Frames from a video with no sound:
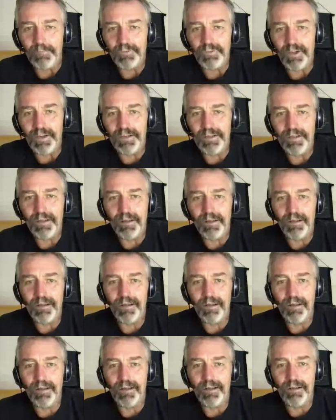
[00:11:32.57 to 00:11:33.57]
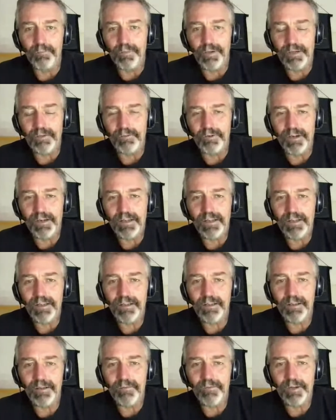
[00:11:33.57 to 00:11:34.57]
And I'm trying to bring
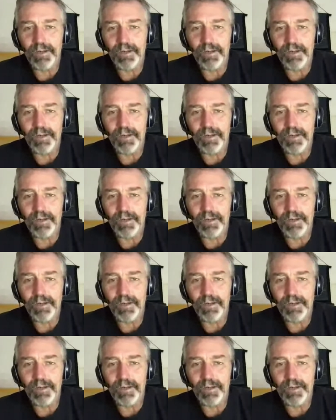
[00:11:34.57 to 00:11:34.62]
Rick